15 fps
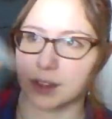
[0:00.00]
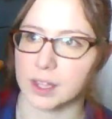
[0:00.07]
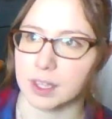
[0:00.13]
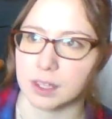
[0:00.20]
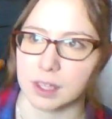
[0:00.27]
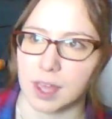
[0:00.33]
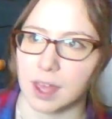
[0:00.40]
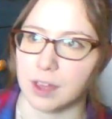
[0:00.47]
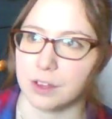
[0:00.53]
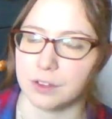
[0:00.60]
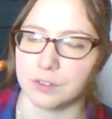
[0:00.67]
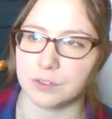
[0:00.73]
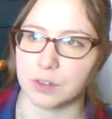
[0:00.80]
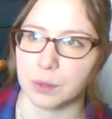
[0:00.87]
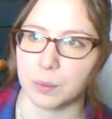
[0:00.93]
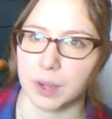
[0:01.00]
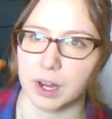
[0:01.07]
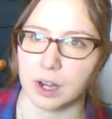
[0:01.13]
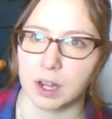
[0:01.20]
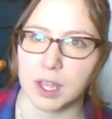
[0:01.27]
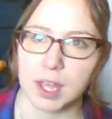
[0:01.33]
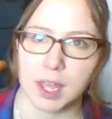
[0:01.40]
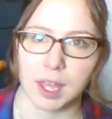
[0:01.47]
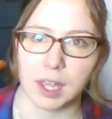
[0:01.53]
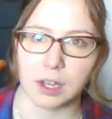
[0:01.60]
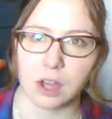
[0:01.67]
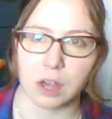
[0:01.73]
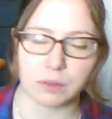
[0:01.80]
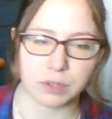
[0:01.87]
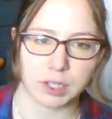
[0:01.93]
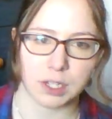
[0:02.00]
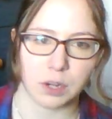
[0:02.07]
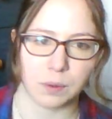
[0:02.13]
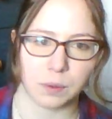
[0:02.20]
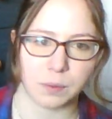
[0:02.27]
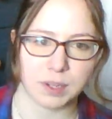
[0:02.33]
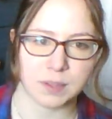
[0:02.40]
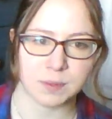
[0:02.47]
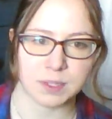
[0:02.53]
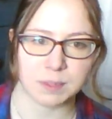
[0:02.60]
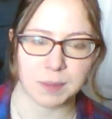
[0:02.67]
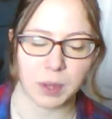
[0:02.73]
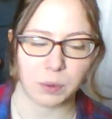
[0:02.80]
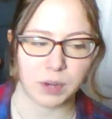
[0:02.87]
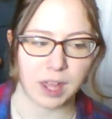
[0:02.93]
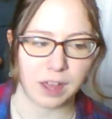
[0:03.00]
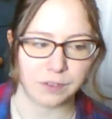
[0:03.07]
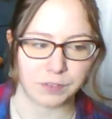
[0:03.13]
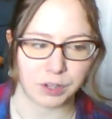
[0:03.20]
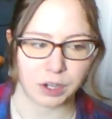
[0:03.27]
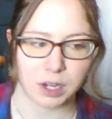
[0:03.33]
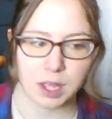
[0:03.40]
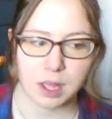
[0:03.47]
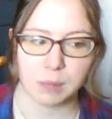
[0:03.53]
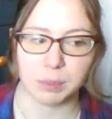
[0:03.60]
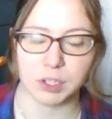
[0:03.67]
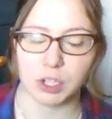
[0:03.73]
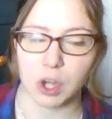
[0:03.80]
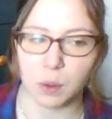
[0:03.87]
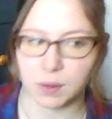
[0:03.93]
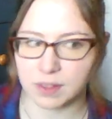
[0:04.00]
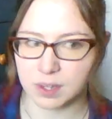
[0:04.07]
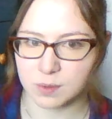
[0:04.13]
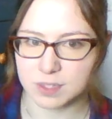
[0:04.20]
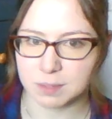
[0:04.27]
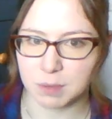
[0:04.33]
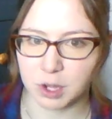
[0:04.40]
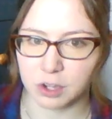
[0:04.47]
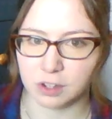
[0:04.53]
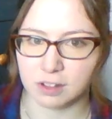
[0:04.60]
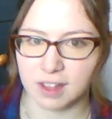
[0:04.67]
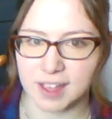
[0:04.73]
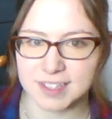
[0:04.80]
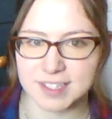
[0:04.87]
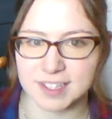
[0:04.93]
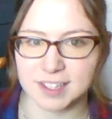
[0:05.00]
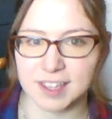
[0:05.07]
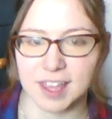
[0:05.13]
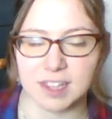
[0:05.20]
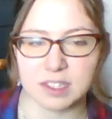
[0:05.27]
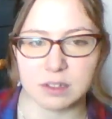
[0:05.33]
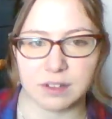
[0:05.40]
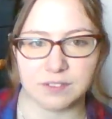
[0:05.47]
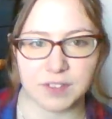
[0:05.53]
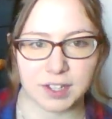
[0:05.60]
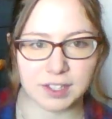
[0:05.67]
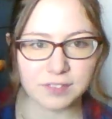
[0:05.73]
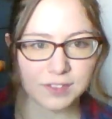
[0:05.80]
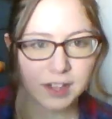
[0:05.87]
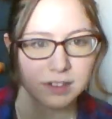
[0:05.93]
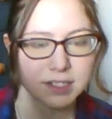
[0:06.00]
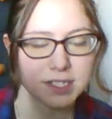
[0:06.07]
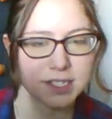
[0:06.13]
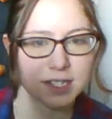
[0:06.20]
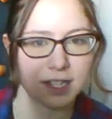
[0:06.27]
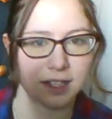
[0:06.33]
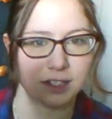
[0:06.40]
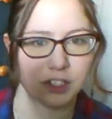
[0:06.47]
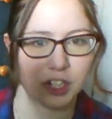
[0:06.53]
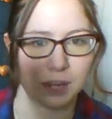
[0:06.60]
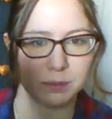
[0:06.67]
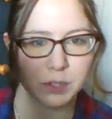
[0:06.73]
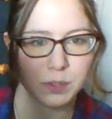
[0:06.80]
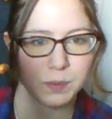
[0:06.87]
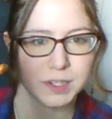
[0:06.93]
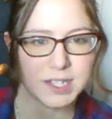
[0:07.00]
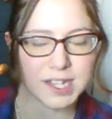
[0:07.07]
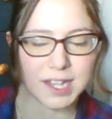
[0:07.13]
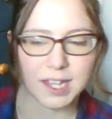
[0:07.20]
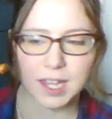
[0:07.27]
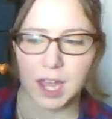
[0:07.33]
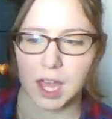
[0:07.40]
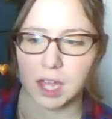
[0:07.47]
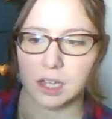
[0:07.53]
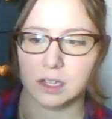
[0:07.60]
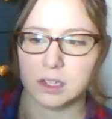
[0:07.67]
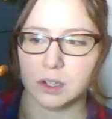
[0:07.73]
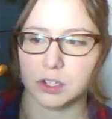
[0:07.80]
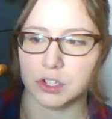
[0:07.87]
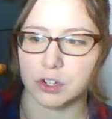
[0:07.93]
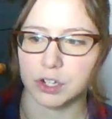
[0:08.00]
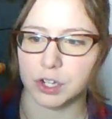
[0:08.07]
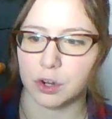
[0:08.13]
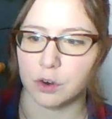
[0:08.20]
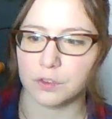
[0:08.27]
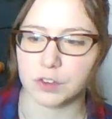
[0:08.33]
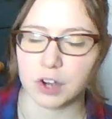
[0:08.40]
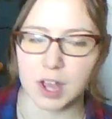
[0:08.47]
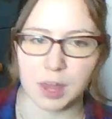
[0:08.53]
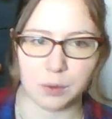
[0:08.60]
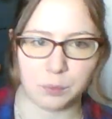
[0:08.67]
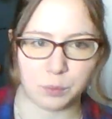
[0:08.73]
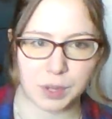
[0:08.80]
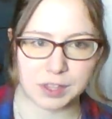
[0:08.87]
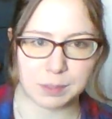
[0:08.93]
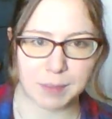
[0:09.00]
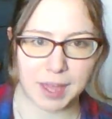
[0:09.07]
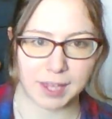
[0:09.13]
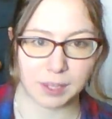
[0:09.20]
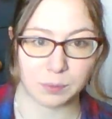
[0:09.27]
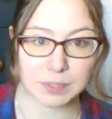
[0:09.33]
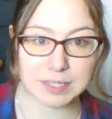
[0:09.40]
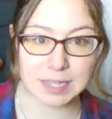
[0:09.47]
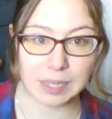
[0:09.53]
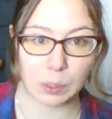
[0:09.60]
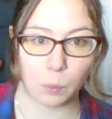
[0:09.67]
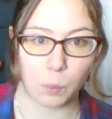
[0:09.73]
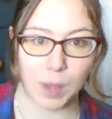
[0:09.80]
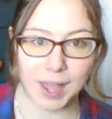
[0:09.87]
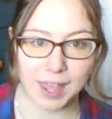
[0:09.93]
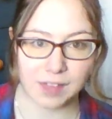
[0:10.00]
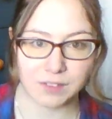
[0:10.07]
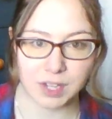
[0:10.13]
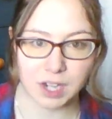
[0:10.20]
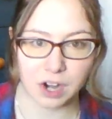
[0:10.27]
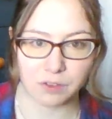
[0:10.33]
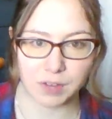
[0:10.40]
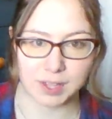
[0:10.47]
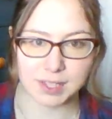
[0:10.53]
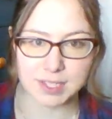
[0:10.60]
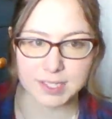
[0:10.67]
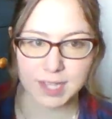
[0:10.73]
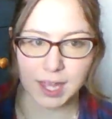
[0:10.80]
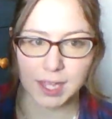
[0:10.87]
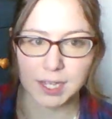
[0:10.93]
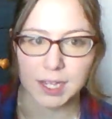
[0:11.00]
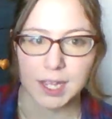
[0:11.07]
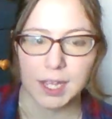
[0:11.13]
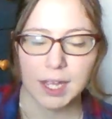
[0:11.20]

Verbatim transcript: like everywhere and not really knowing what it was about ever, but knowing that it was a modern classic. And so I finally found it in Chapters one day and turned it over and read the back and was like, why have I not read this yet?